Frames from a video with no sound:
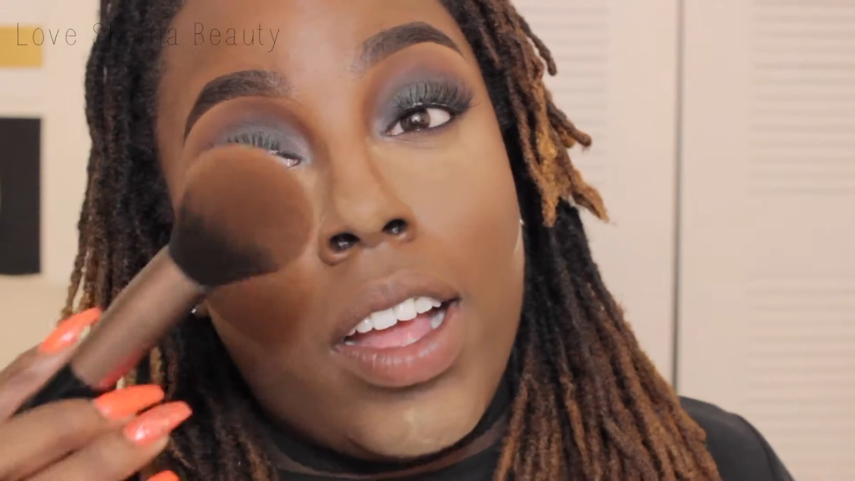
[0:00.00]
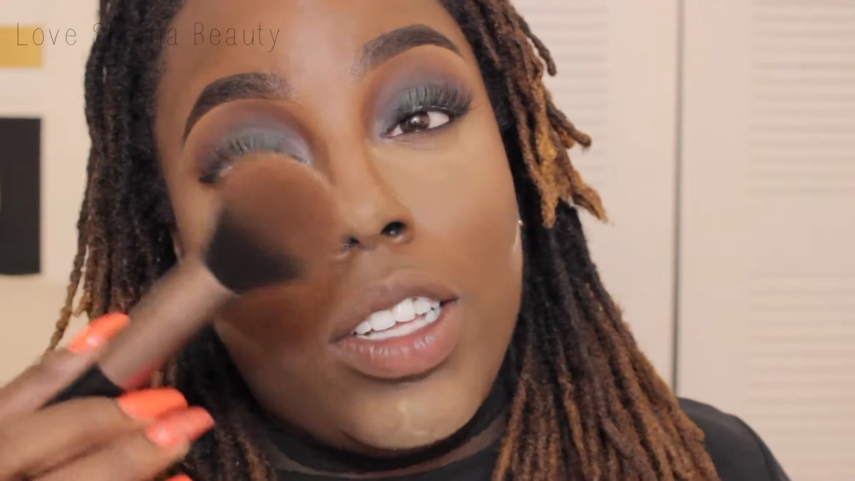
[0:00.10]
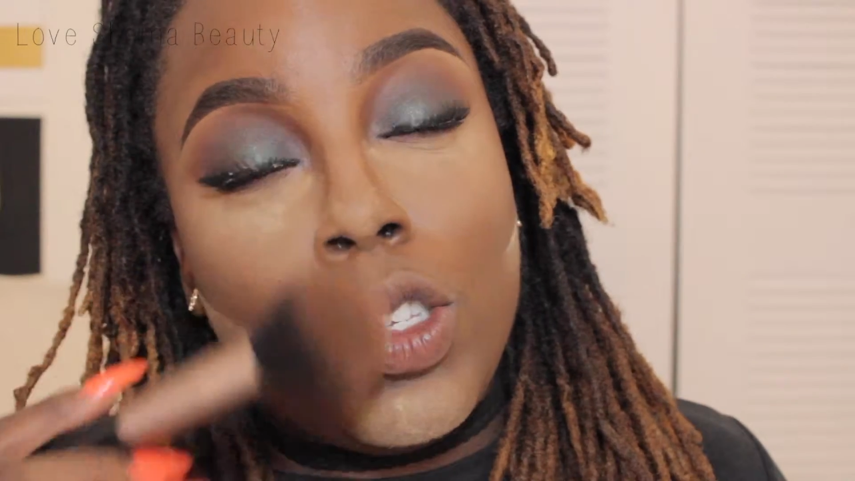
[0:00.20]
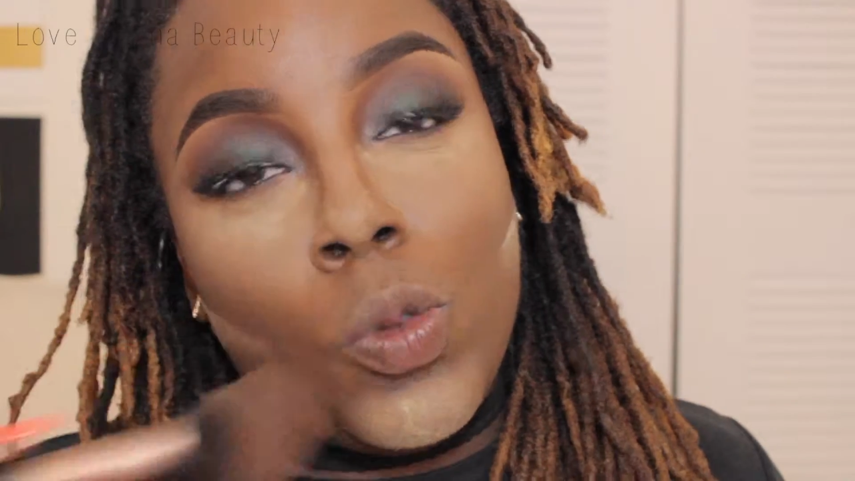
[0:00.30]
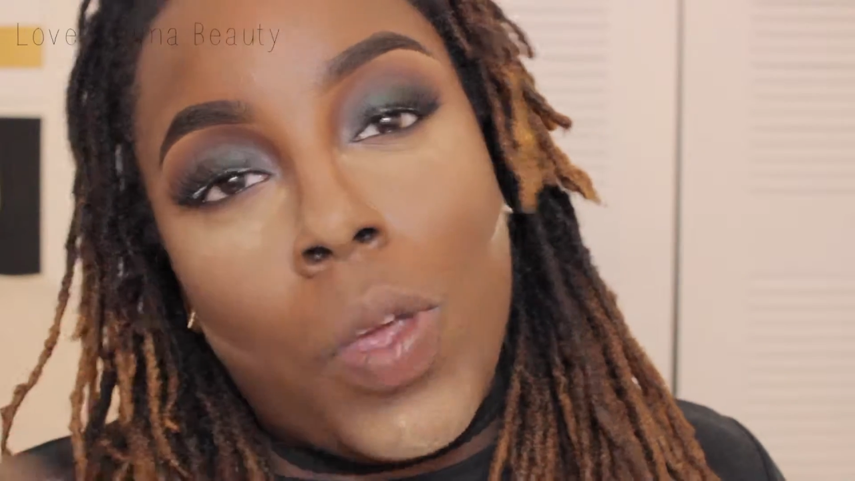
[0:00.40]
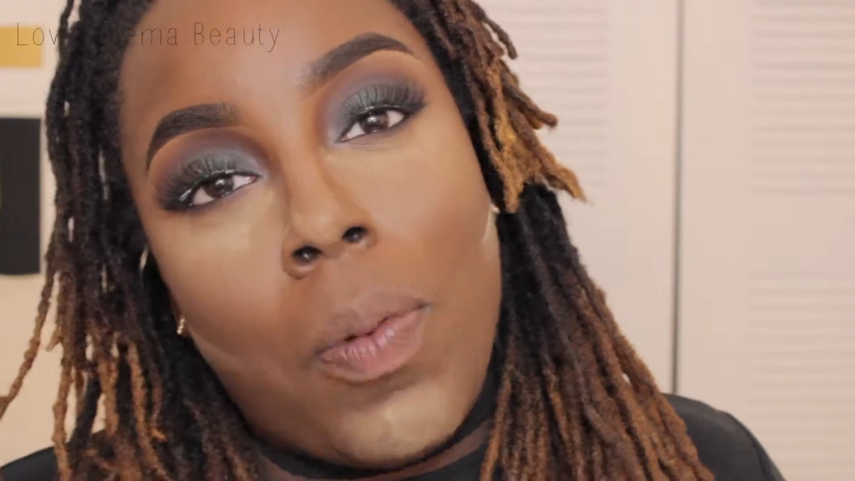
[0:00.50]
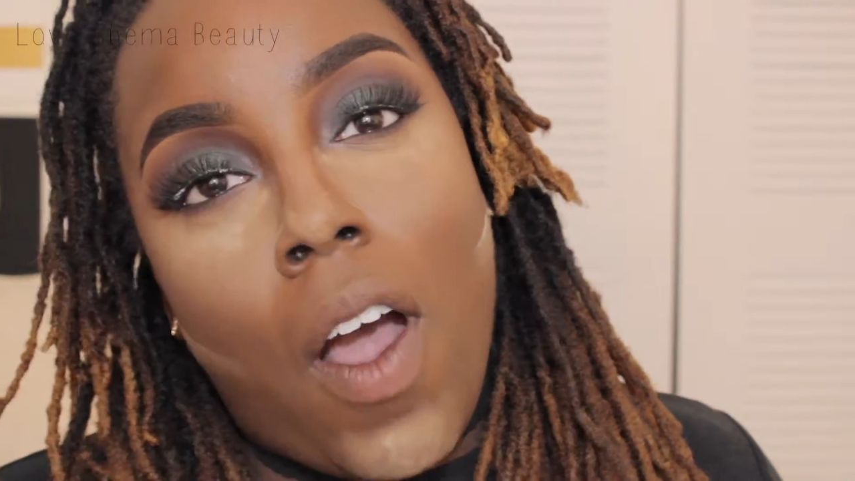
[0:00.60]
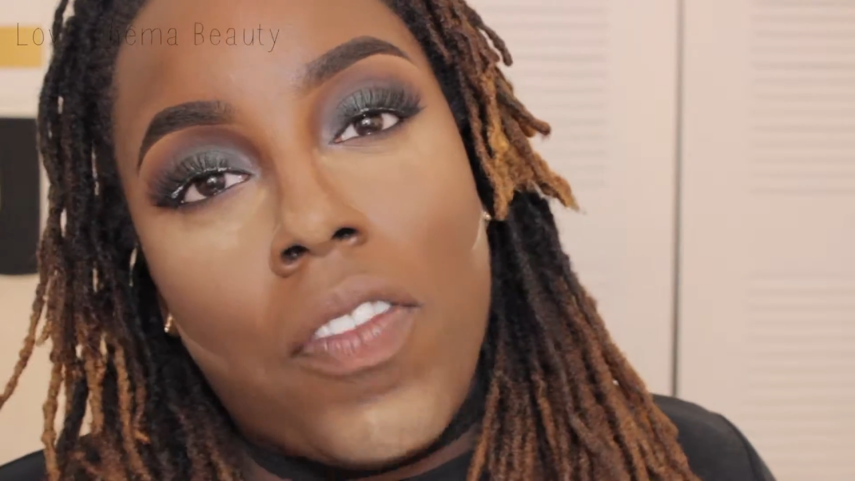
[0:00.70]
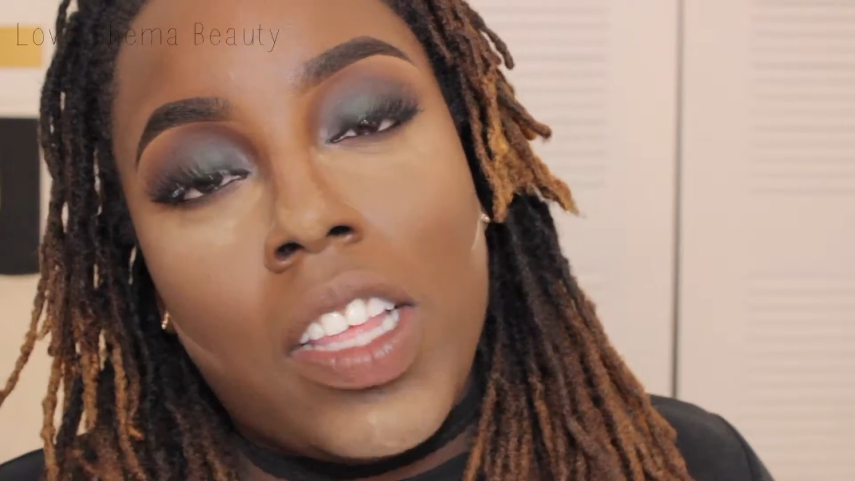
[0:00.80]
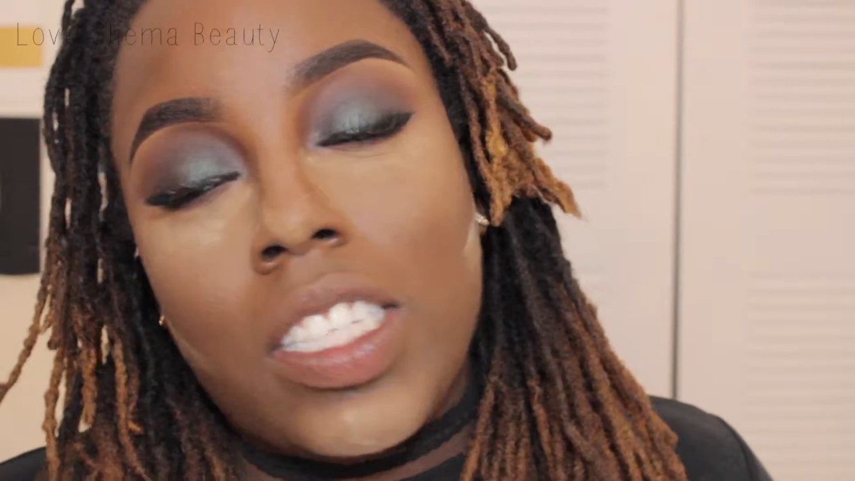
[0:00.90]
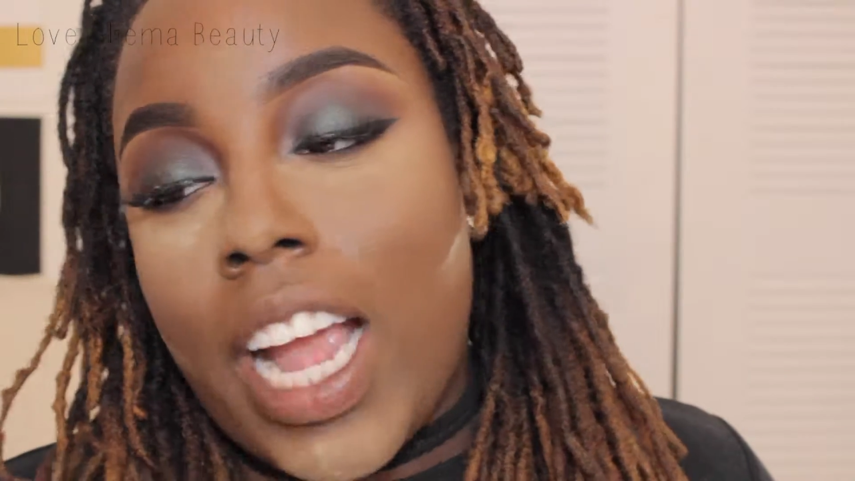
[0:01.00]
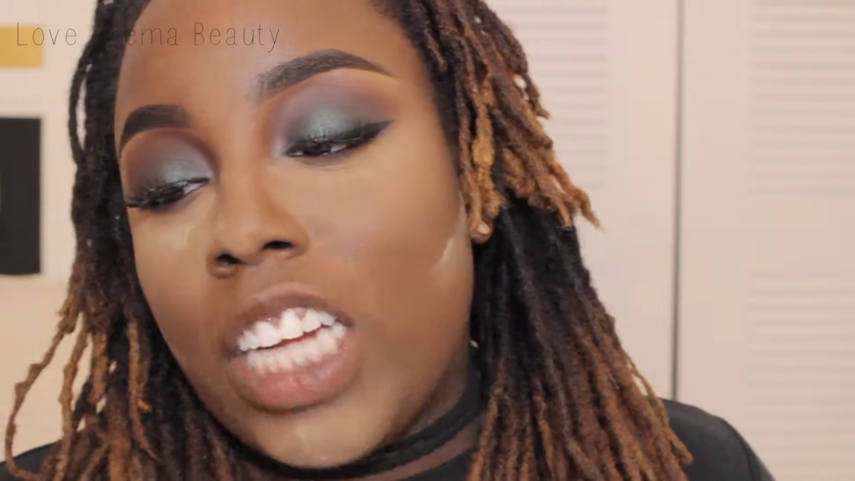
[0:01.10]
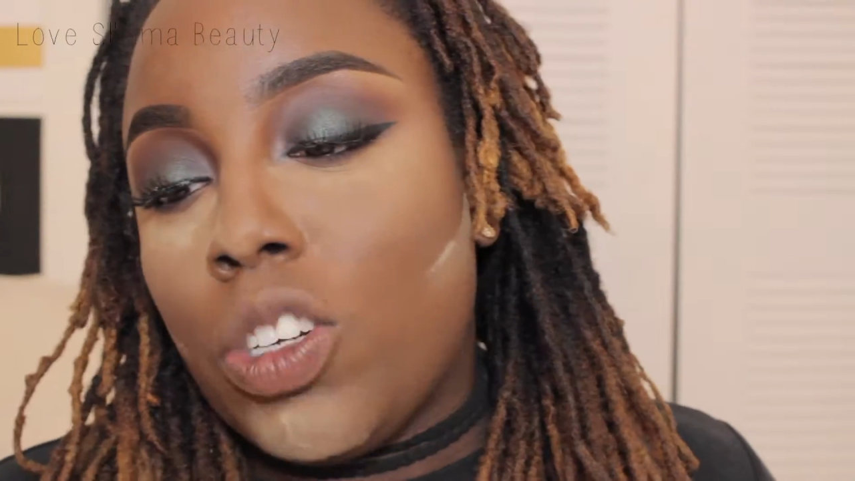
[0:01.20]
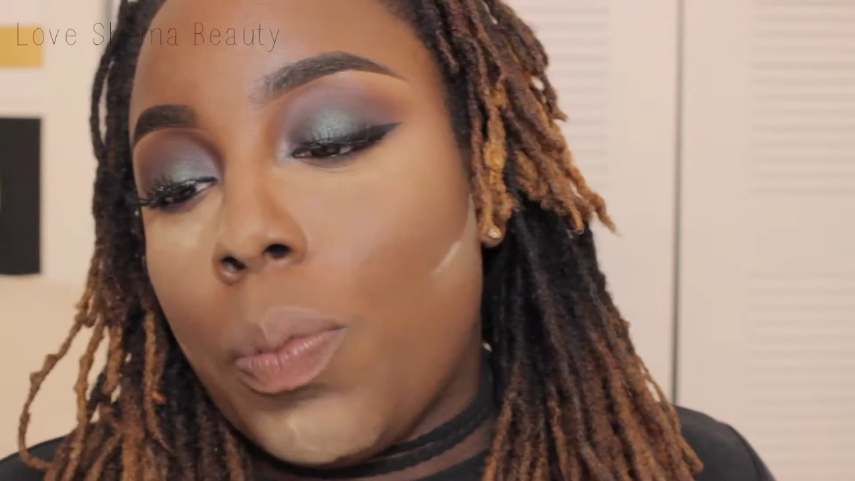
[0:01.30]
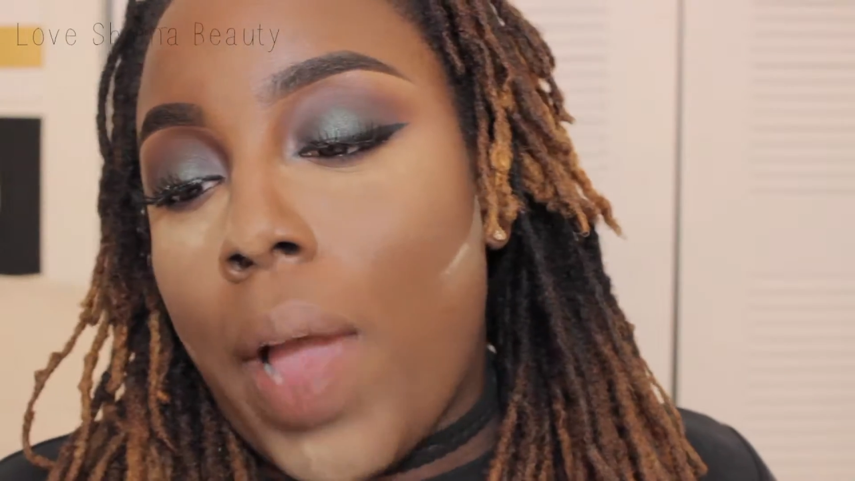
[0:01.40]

sweep off this extra